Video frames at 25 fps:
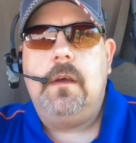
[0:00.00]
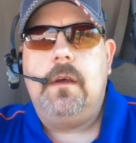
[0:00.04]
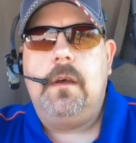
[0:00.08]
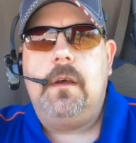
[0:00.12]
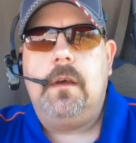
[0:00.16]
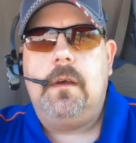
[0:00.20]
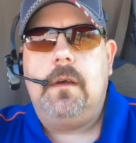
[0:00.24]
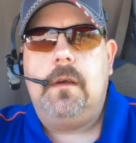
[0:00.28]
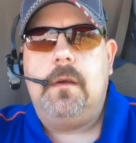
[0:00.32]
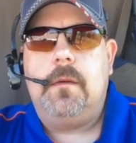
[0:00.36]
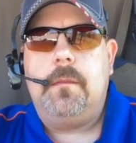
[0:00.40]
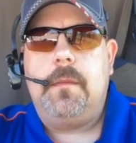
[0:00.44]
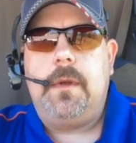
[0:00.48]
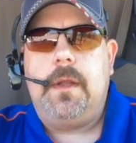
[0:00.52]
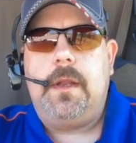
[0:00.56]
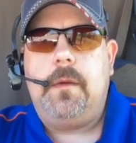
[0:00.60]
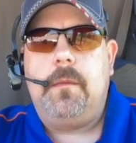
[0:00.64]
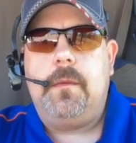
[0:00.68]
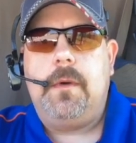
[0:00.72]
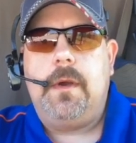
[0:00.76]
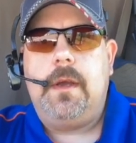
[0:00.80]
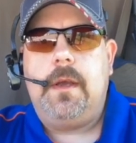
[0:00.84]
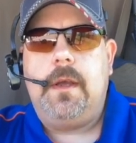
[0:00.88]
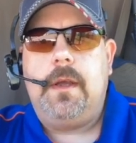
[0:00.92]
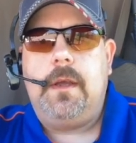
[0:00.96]

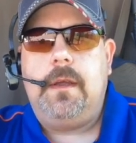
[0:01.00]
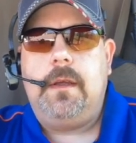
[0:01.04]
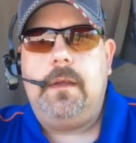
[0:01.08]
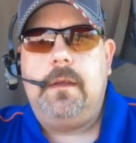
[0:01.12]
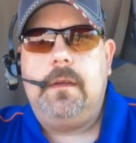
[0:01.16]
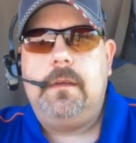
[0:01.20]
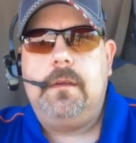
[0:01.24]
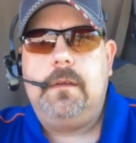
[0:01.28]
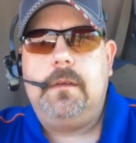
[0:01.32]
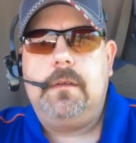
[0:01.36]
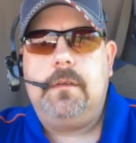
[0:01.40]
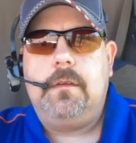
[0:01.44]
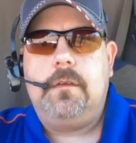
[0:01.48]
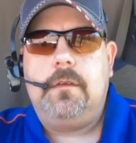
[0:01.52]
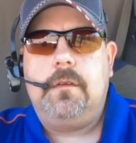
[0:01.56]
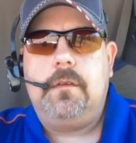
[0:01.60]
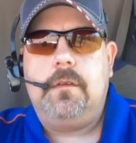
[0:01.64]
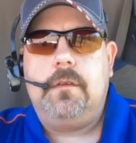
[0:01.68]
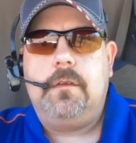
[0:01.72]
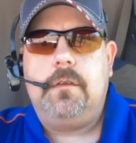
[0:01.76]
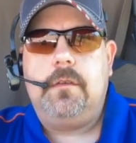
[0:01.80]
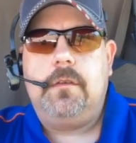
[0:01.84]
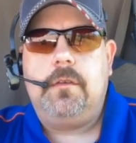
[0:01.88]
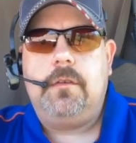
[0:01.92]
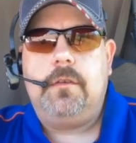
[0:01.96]
Anyway,
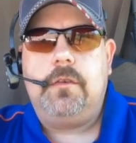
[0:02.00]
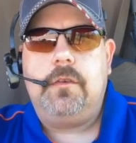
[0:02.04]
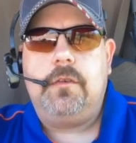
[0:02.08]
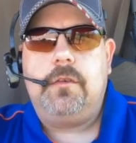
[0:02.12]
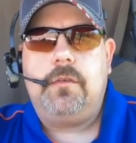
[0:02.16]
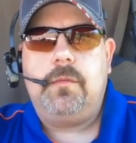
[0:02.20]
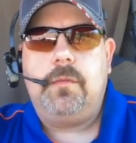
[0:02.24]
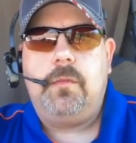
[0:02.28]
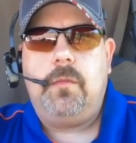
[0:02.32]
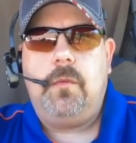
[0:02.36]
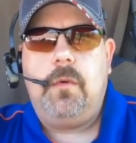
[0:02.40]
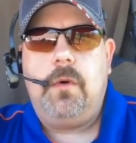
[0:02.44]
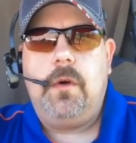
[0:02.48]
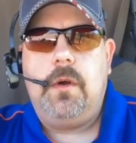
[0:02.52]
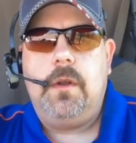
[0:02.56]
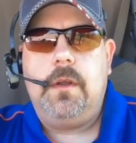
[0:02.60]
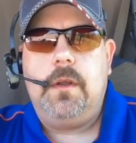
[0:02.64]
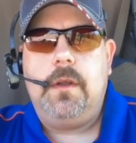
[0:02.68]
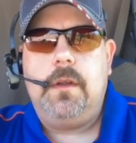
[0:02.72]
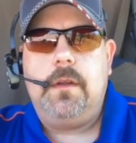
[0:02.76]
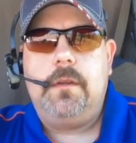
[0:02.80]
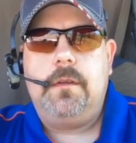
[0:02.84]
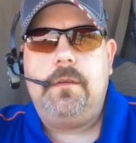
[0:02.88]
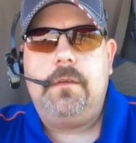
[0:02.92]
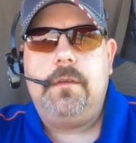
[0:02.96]
just
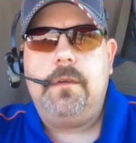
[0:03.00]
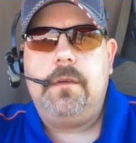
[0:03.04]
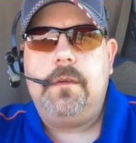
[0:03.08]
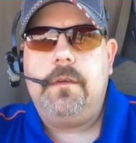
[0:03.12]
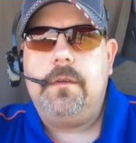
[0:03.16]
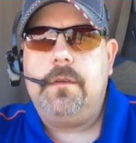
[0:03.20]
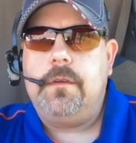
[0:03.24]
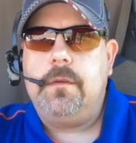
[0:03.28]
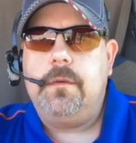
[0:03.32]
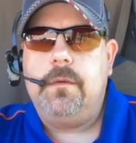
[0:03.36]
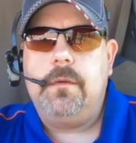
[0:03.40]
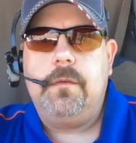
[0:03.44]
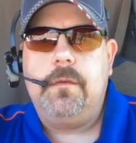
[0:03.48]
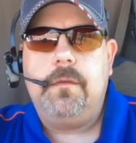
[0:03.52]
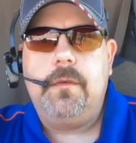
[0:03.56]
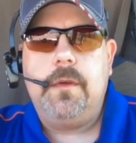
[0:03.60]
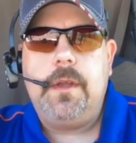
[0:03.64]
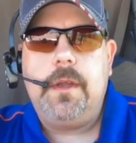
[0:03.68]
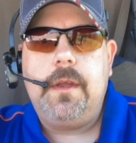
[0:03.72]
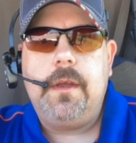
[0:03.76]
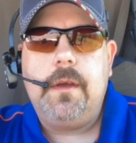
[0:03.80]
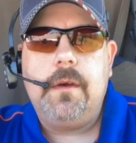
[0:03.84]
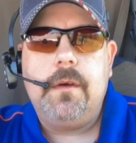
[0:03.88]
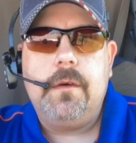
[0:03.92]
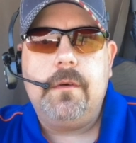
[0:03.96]
wanted to do a
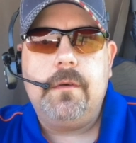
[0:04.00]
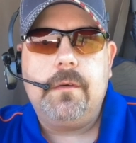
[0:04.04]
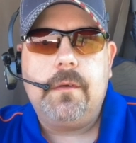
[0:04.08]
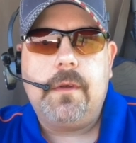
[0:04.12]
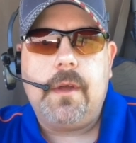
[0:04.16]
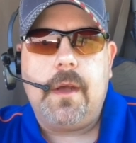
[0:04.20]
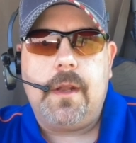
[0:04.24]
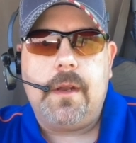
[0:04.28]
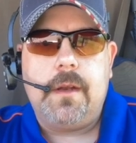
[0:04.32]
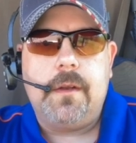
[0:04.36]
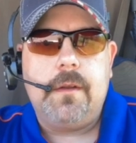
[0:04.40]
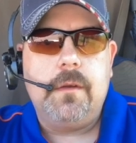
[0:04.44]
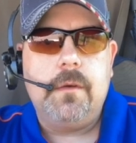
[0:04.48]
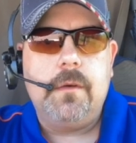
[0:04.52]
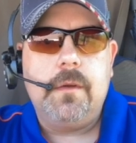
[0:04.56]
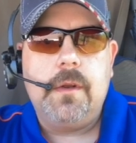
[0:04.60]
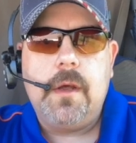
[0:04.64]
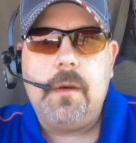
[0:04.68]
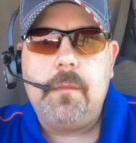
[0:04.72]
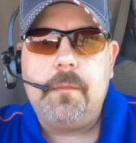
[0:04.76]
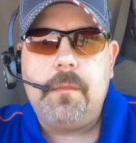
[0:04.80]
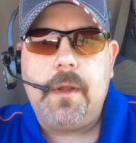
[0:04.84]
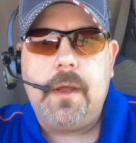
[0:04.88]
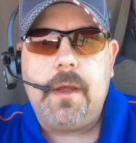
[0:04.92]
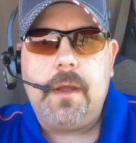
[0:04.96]
video, kind of do an
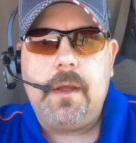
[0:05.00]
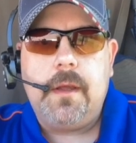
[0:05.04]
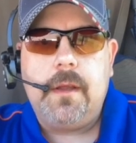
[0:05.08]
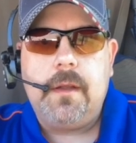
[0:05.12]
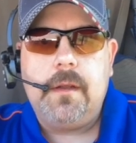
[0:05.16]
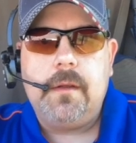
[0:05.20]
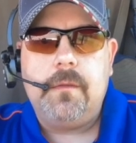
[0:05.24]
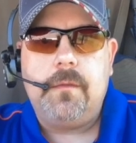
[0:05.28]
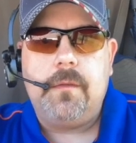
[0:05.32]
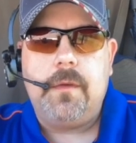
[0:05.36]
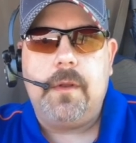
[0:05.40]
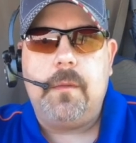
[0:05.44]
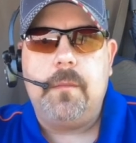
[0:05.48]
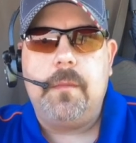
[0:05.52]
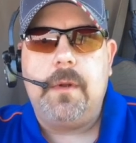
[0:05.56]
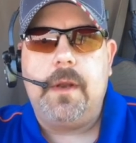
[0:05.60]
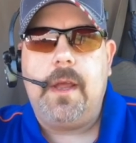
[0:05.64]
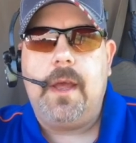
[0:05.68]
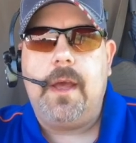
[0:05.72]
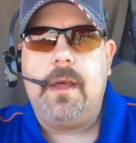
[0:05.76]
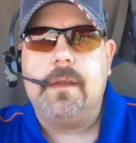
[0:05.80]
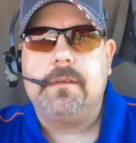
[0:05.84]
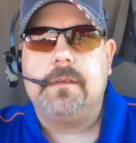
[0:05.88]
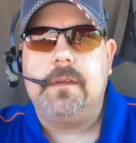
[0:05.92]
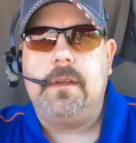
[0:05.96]
update. If anybody
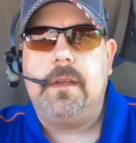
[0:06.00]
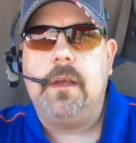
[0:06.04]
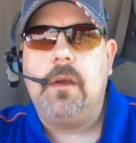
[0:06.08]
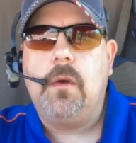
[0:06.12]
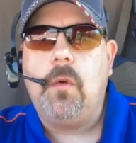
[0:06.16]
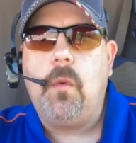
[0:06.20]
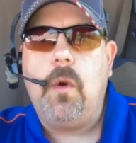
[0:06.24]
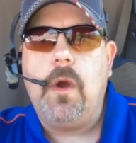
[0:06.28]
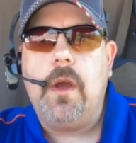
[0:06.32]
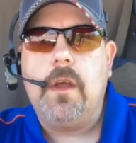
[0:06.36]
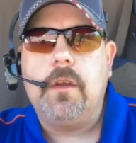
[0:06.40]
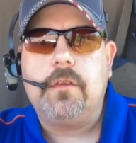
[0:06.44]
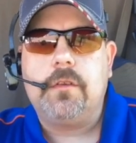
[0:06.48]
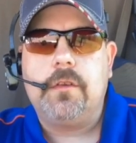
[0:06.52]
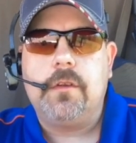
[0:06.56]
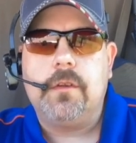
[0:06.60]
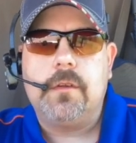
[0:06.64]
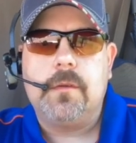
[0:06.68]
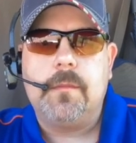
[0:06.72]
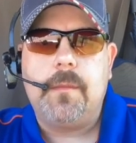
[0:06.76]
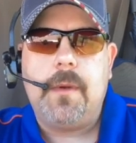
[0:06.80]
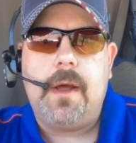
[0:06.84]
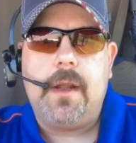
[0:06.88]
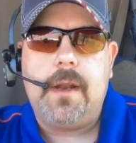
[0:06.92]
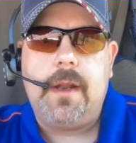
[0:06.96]
has any
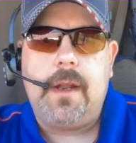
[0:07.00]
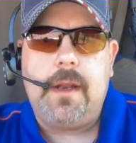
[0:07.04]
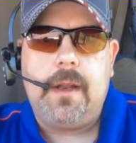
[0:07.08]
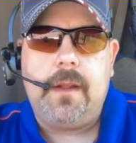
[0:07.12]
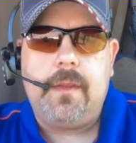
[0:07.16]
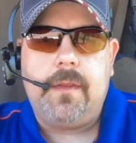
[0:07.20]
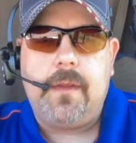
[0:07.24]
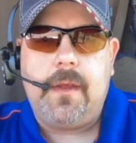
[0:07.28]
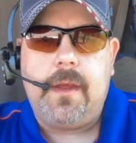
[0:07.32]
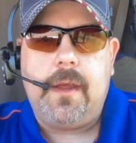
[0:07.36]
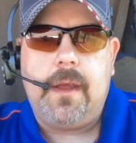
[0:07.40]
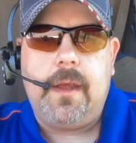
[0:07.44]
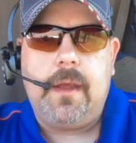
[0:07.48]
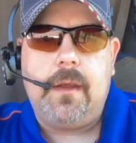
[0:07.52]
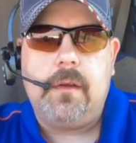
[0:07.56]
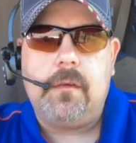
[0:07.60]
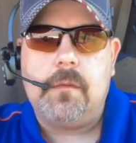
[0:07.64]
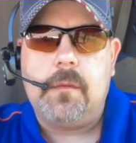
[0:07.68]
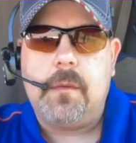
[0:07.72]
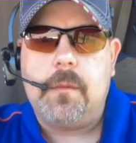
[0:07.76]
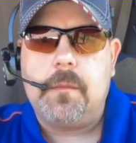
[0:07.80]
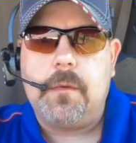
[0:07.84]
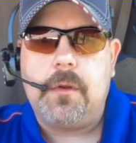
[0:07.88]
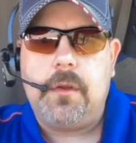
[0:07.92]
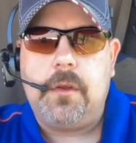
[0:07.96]
questions about anything,
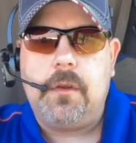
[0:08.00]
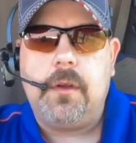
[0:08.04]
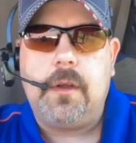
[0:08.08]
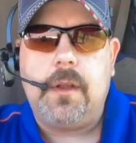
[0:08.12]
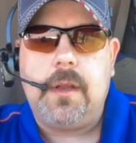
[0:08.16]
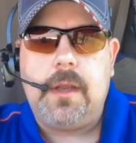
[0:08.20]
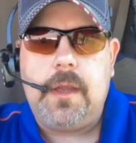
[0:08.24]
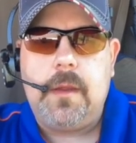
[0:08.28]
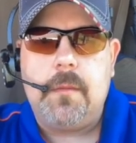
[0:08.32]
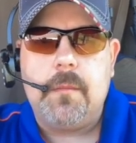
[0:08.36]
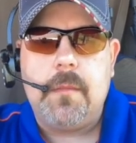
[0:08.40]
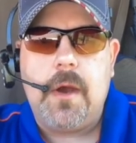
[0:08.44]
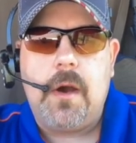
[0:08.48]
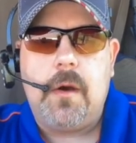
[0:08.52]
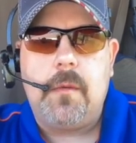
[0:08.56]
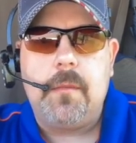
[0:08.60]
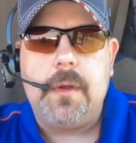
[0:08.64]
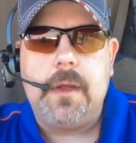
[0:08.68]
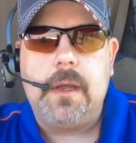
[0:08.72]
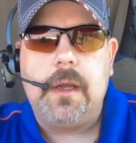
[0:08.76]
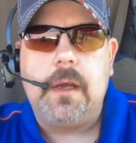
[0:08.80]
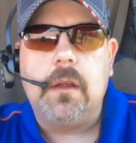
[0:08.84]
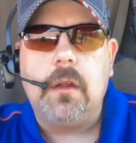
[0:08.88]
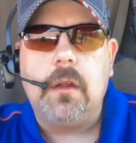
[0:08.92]
remember you can email me,